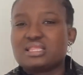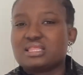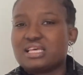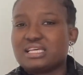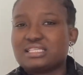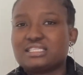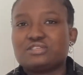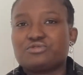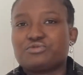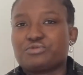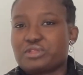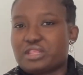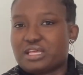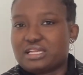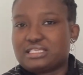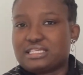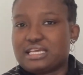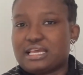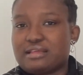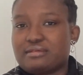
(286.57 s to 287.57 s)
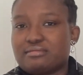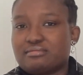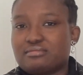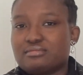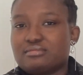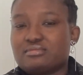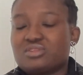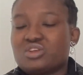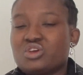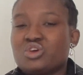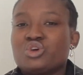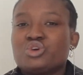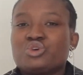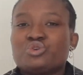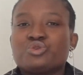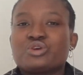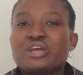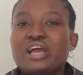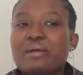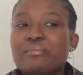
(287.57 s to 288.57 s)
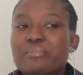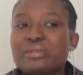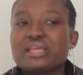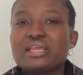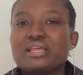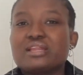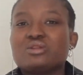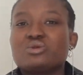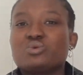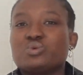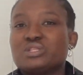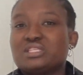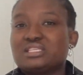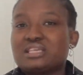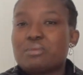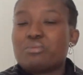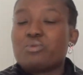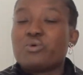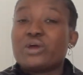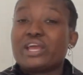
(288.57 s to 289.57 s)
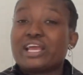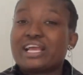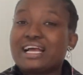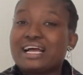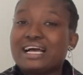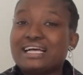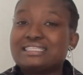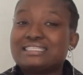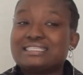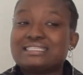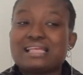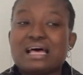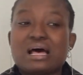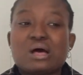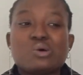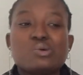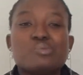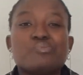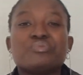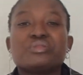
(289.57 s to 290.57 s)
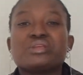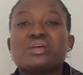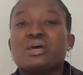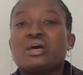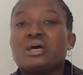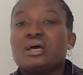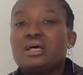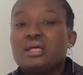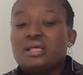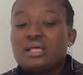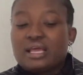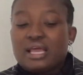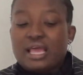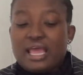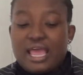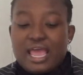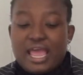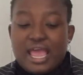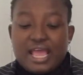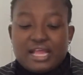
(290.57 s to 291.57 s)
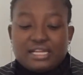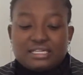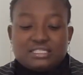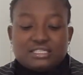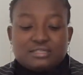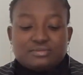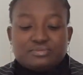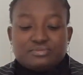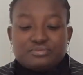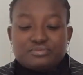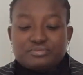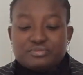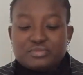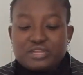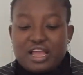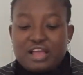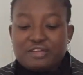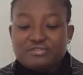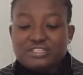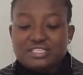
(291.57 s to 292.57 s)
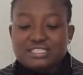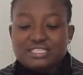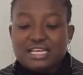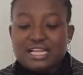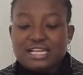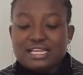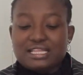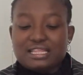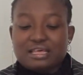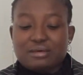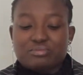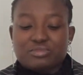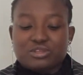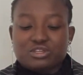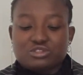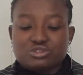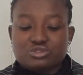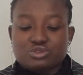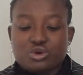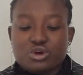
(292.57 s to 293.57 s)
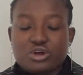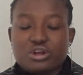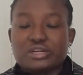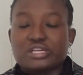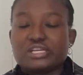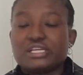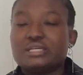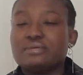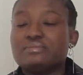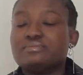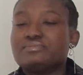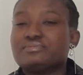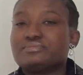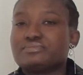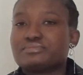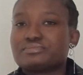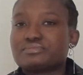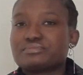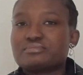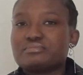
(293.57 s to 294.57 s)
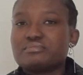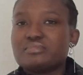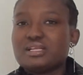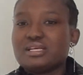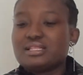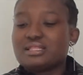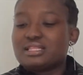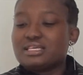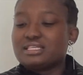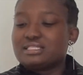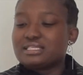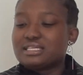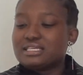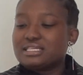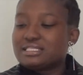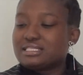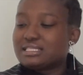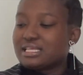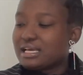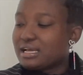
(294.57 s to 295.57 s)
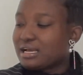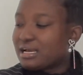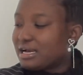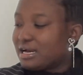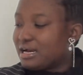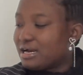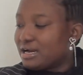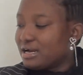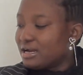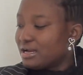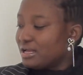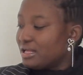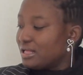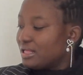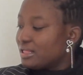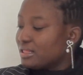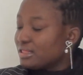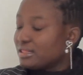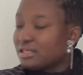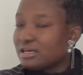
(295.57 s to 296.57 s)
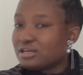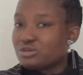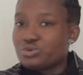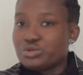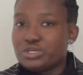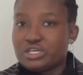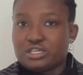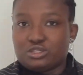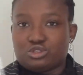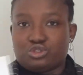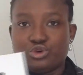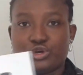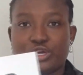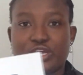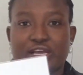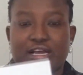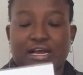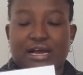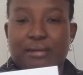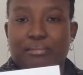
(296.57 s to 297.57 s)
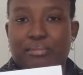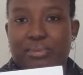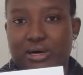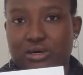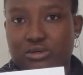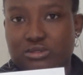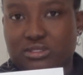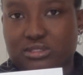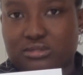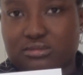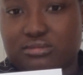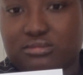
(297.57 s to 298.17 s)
That's it for that day. We come in with some work cards now, and after telling them the story, this is the k that we are talking about.